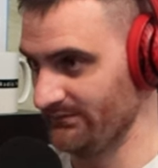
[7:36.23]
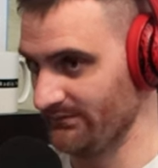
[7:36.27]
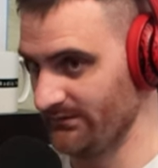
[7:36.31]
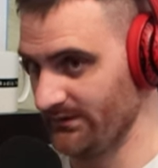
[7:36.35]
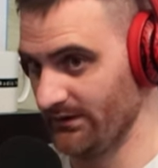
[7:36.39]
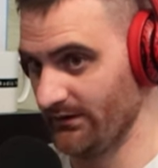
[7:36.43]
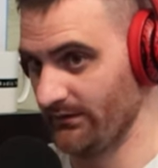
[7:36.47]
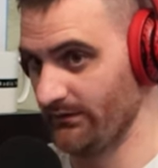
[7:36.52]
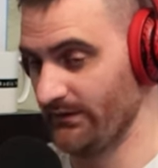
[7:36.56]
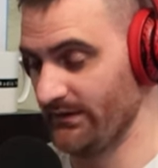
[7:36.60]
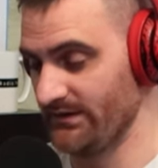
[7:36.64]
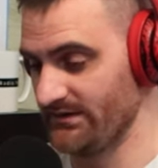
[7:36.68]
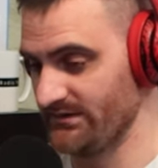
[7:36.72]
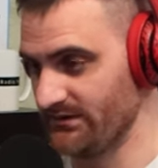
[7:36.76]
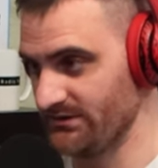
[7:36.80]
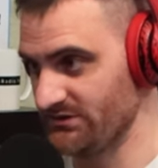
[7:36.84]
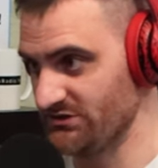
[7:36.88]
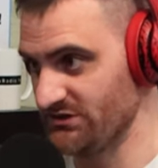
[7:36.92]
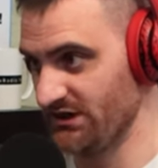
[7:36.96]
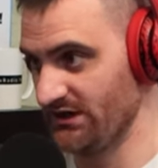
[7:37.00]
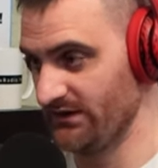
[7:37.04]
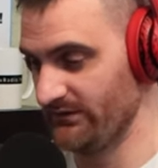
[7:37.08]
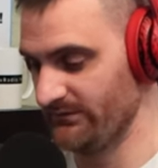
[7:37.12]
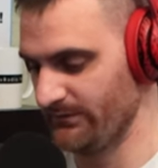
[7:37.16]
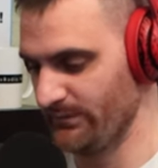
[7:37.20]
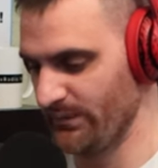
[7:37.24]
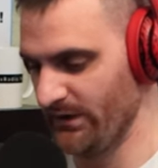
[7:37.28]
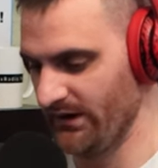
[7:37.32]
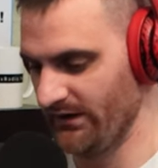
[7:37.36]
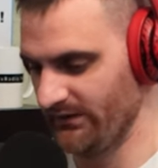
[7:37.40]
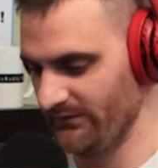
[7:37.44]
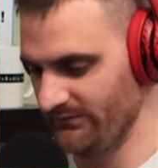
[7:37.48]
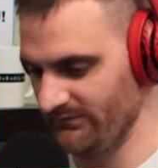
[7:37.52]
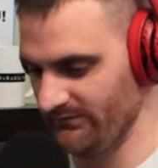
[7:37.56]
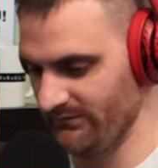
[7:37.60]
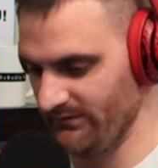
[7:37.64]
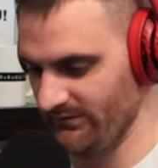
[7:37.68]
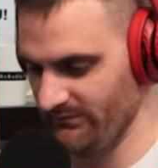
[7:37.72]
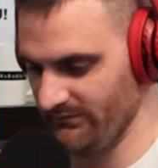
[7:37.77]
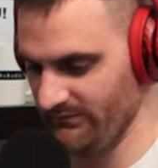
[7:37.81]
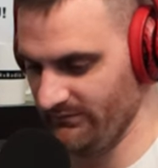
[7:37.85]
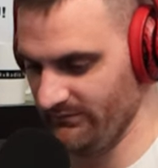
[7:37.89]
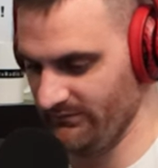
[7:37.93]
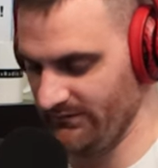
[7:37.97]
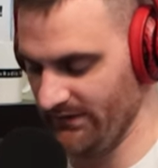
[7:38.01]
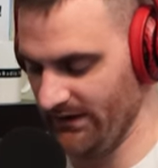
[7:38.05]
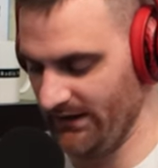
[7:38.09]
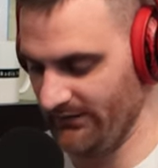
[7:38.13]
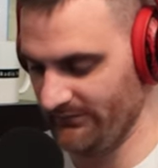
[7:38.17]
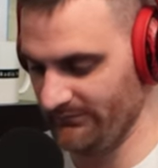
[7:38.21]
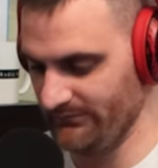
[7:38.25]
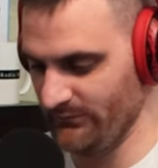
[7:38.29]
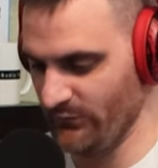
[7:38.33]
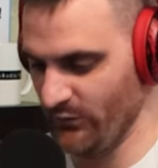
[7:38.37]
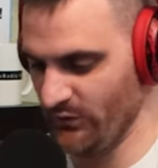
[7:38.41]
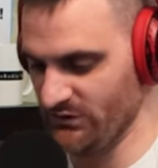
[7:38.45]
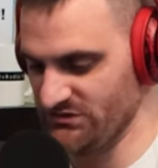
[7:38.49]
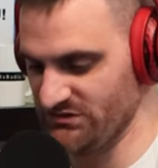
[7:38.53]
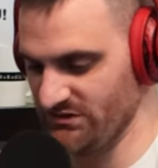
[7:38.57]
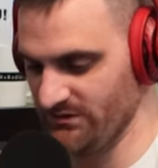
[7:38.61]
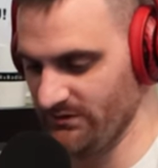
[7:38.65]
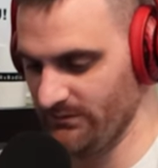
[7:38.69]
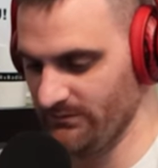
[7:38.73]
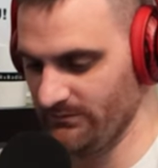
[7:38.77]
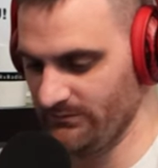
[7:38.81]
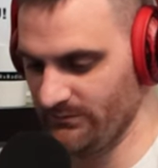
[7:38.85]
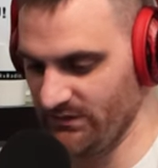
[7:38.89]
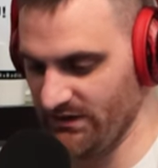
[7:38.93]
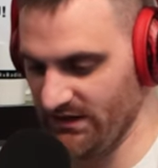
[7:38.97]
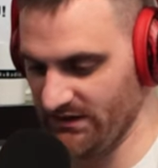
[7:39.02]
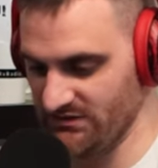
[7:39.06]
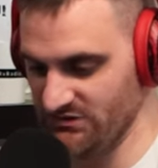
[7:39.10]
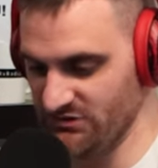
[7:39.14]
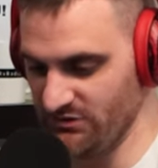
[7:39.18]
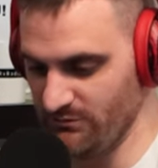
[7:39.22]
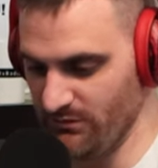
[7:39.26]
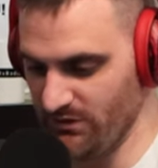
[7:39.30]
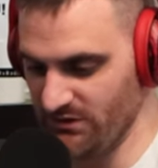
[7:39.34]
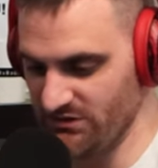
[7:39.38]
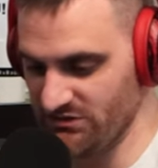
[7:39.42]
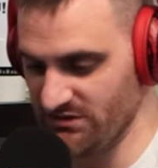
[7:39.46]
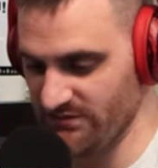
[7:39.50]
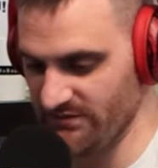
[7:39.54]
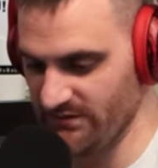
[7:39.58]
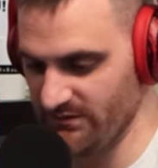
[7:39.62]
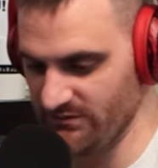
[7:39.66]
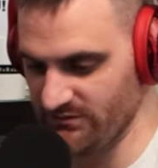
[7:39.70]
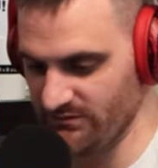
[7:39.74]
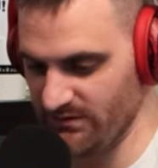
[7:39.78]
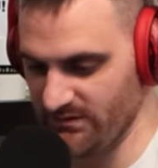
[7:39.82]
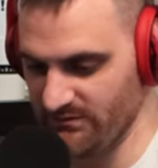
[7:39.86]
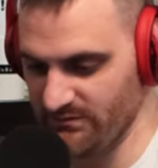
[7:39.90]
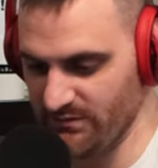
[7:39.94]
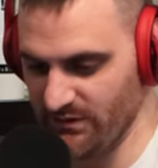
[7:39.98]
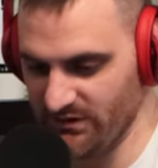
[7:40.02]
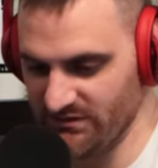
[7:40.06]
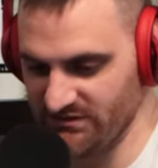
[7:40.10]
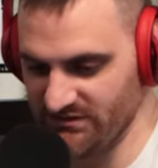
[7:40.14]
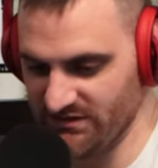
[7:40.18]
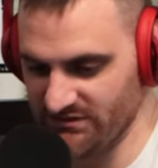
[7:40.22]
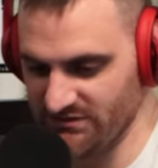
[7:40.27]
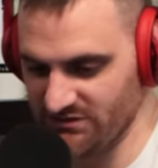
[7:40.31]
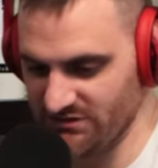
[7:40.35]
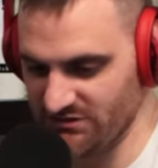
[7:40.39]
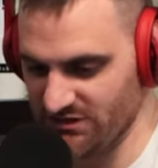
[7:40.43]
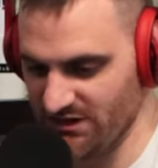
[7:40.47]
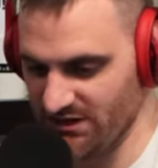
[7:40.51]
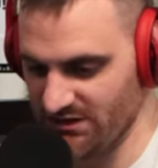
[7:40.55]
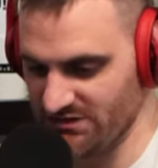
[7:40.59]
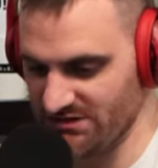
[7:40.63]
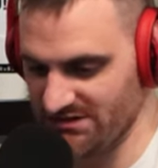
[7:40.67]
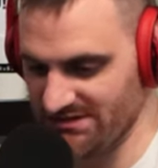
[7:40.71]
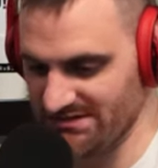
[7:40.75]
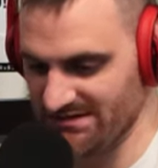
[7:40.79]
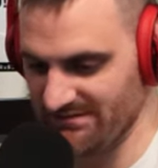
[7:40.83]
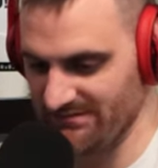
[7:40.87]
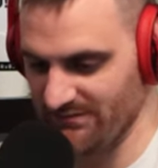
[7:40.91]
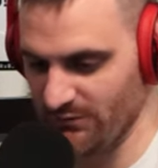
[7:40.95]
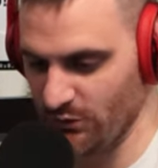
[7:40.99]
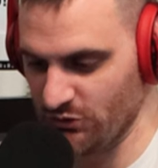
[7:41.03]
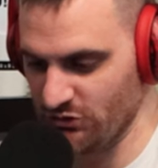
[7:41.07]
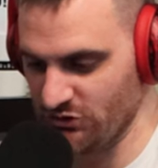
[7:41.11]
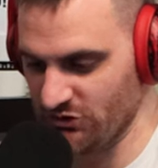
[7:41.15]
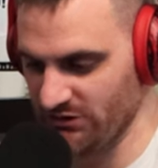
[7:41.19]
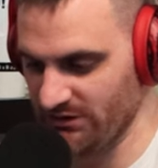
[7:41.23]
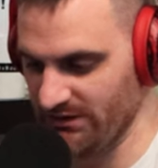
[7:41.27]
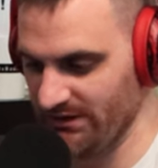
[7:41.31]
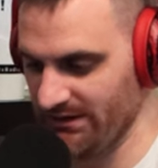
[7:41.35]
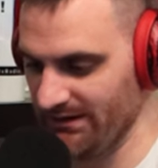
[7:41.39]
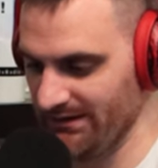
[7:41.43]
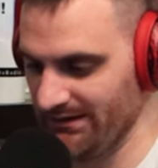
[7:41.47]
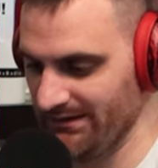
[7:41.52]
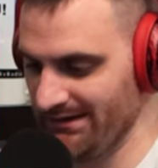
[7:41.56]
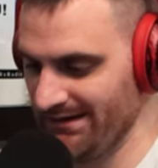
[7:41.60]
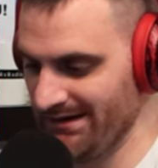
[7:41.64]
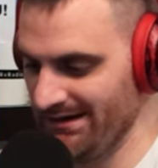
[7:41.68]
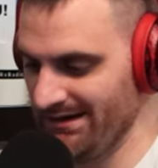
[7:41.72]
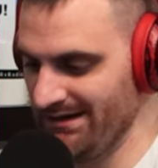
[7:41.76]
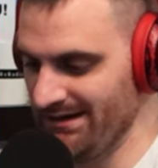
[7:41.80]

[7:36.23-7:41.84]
you know, that's achieved. But yeah, once you get too much of those red blood cell destructions, unfortunately,